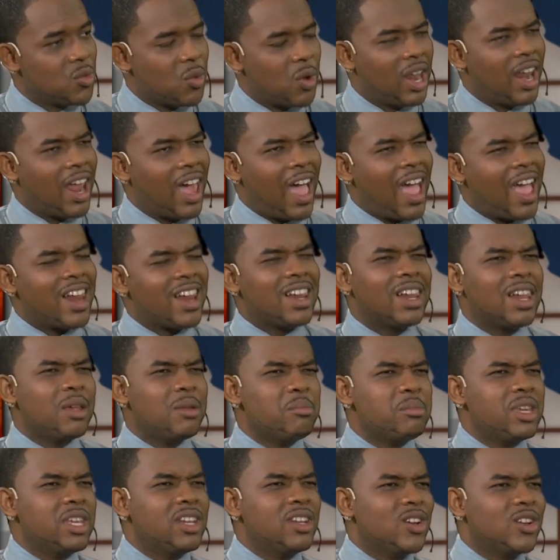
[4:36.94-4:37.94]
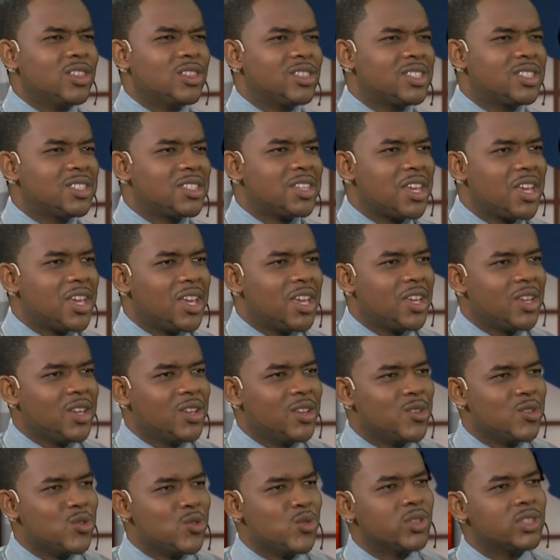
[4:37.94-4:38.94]
Well, let me not say
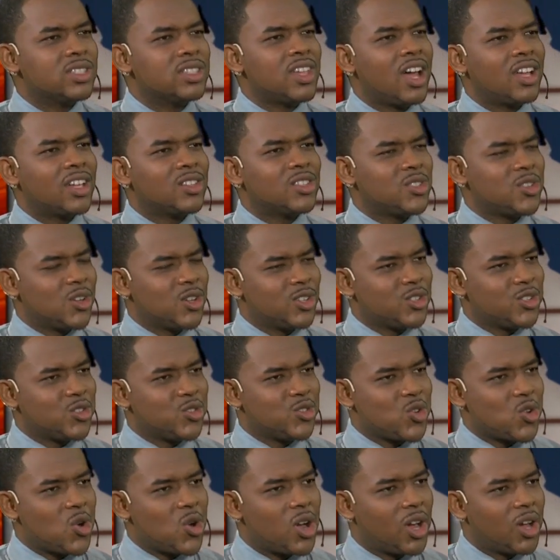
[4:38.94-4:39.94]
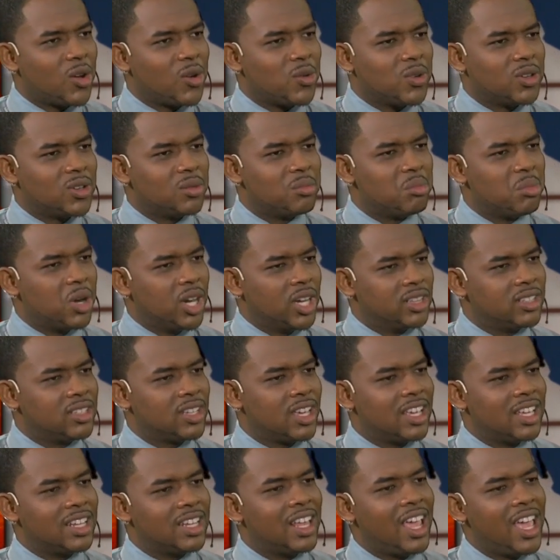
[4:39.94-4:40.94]
use that such strong a word, but
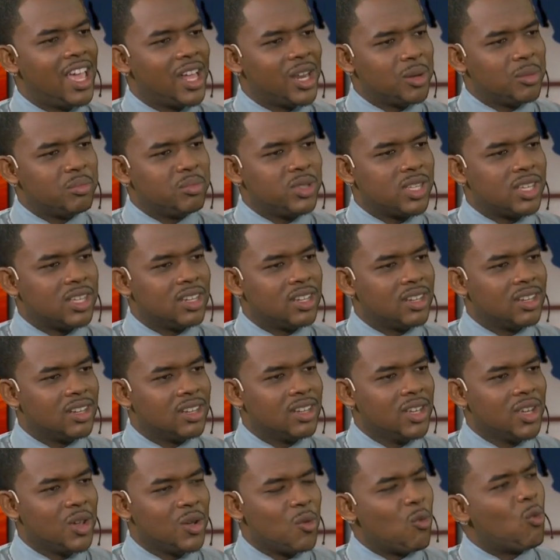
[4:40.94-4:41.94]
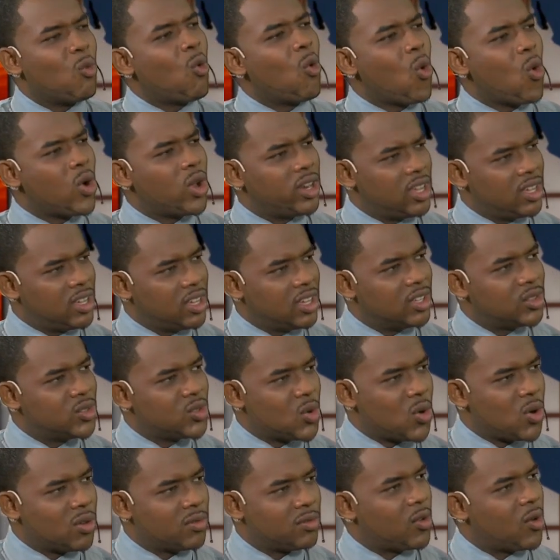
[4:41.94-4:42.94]
it helps in warding it
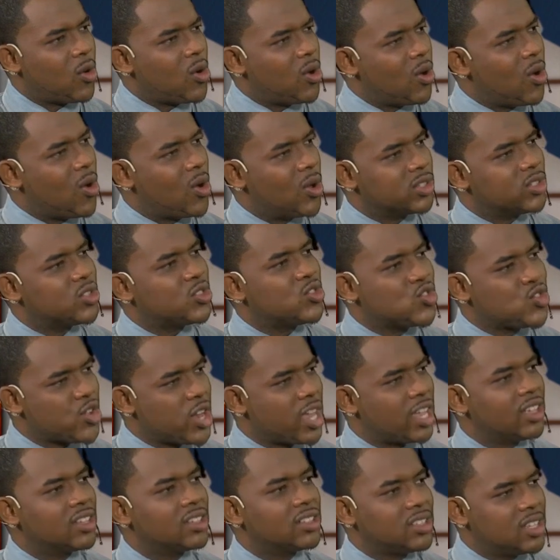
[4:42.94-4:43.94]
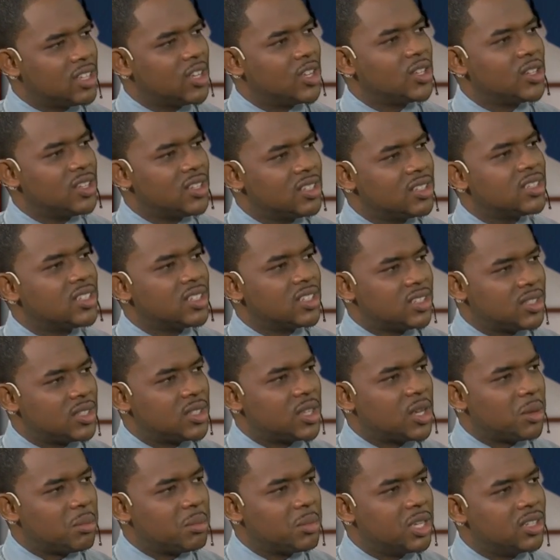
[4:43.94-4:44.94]
off or strengthening the
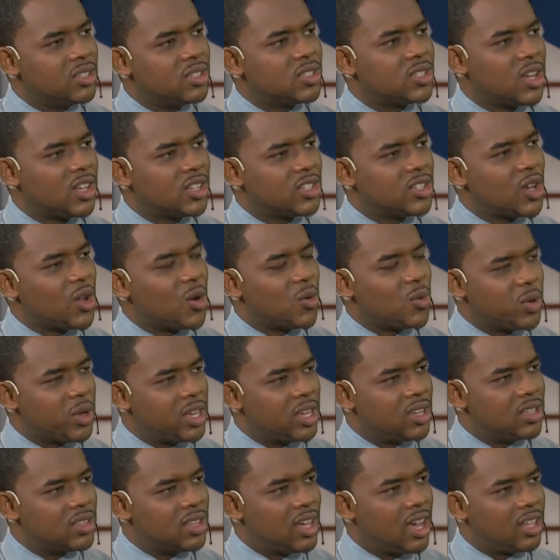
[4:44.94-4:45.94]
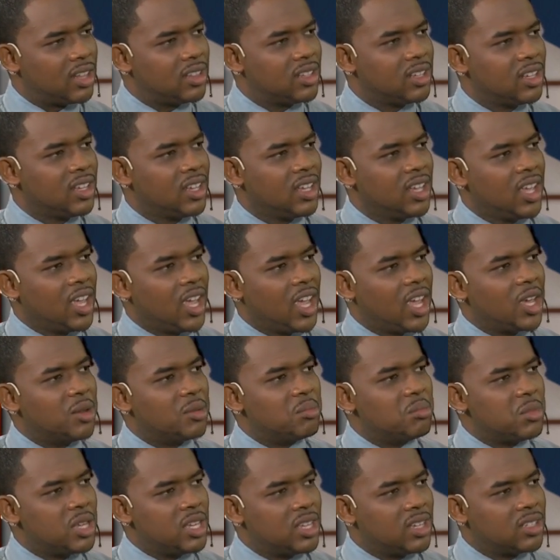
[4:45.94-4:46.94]
system in such a way that
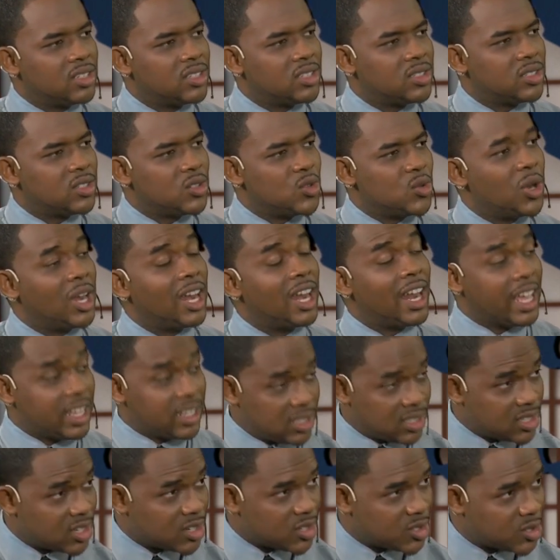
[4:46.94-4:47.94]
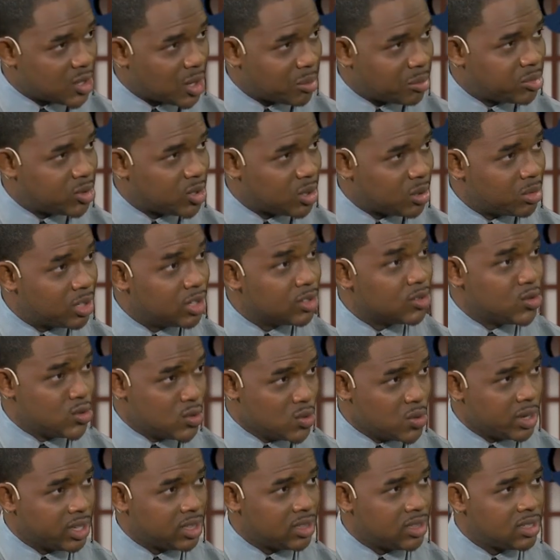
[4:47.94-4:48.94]
it makes you less susceptible
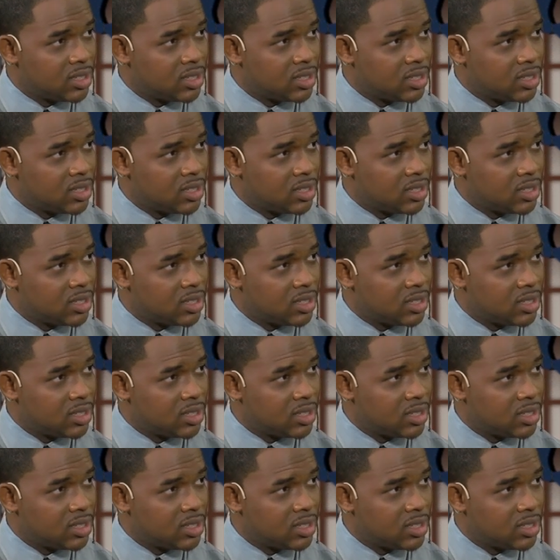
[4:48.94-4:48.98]
to it.